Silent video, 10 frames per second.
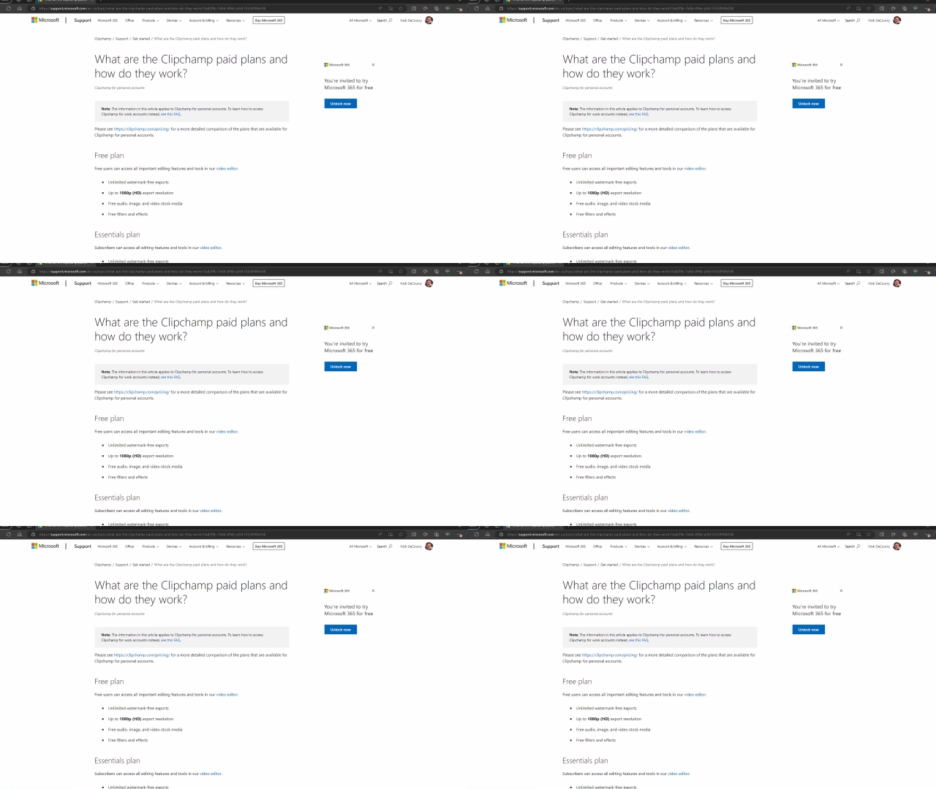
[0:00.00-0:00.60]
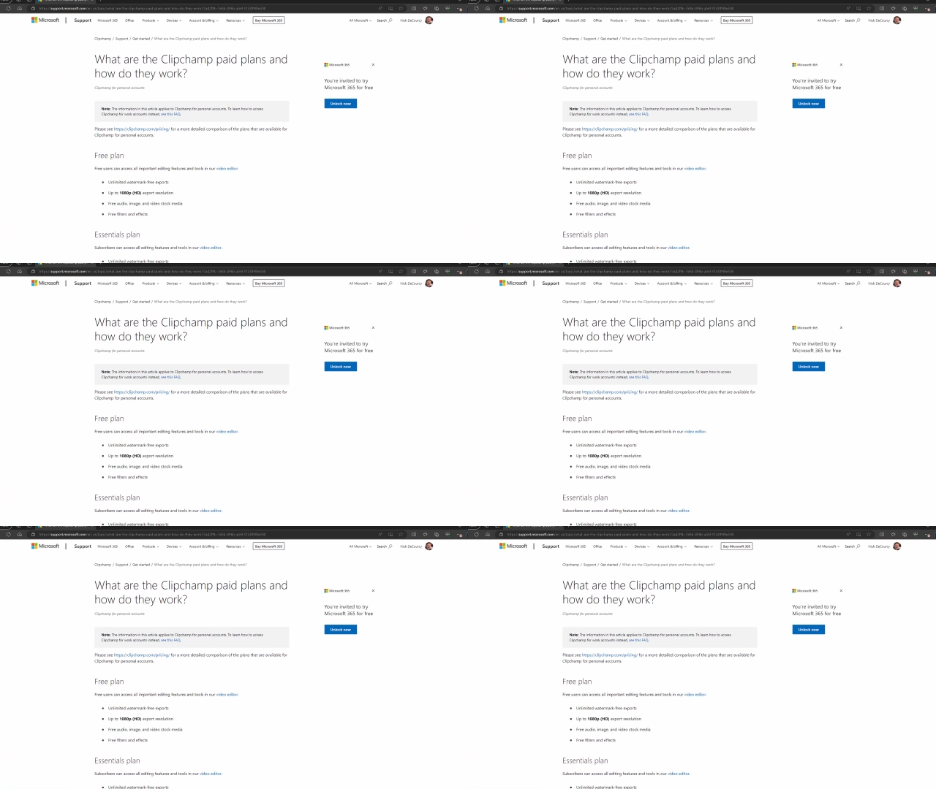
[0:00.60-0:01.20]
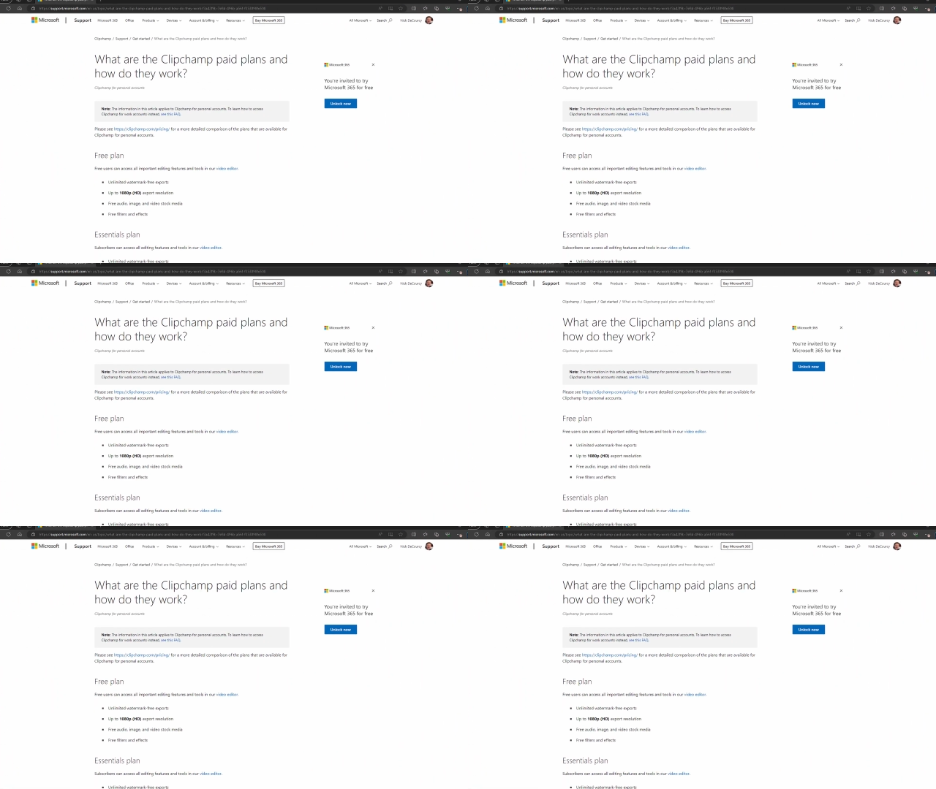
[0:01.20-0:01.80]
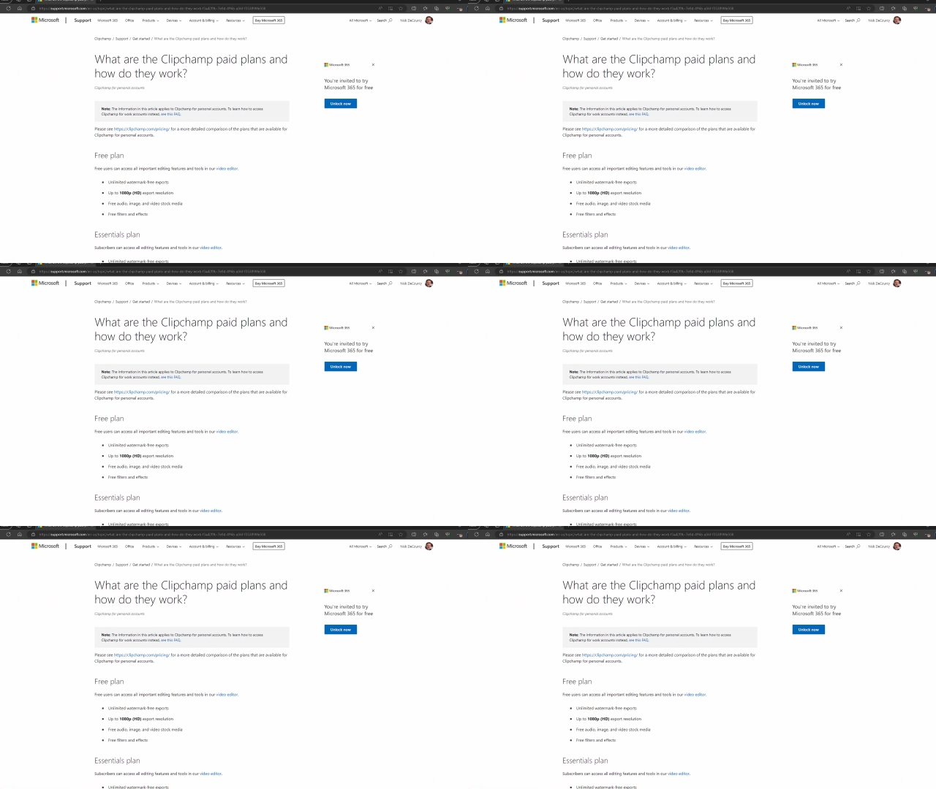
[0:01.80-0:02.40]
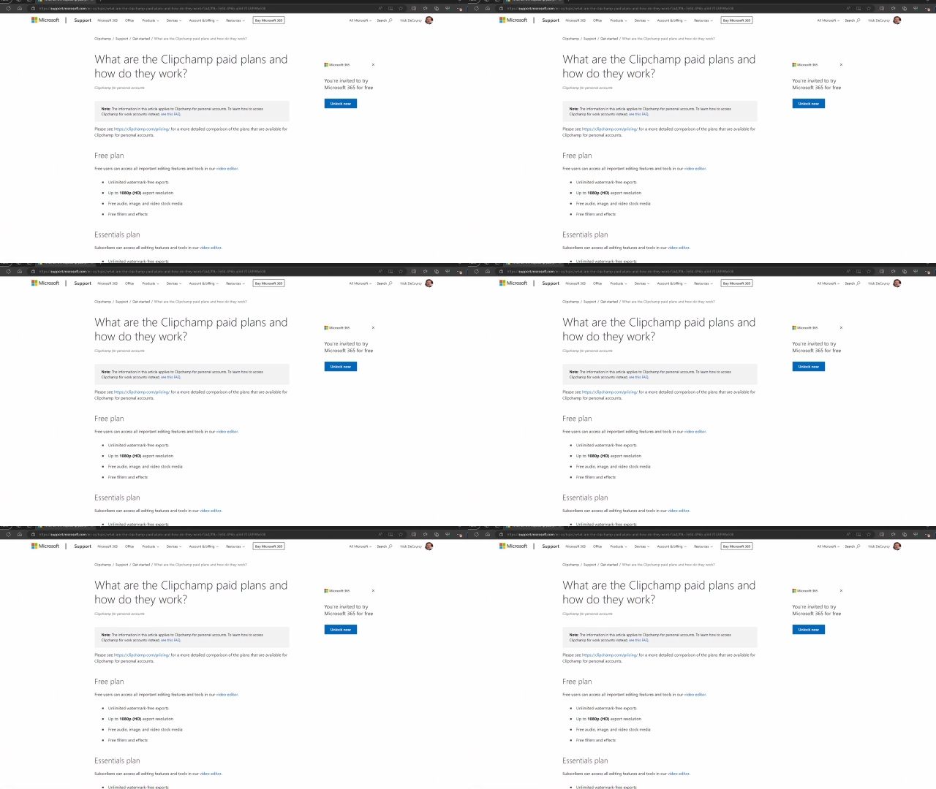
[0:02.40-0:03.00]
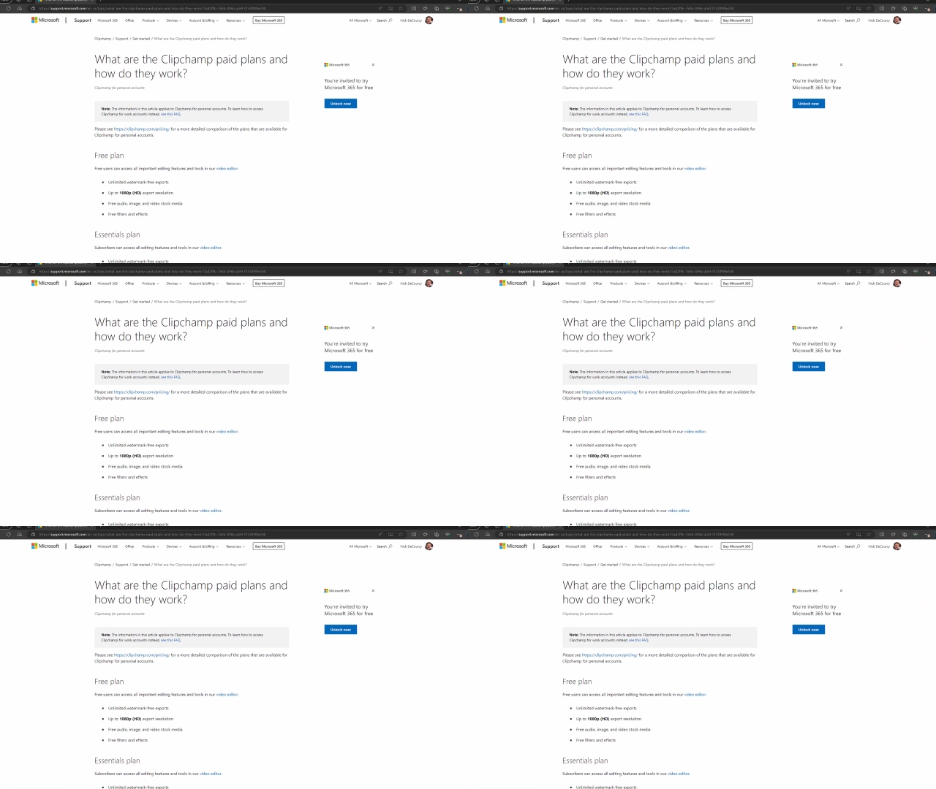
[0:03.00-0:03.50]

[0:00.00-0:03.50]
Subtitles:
No face is visible, so there are no lips to read.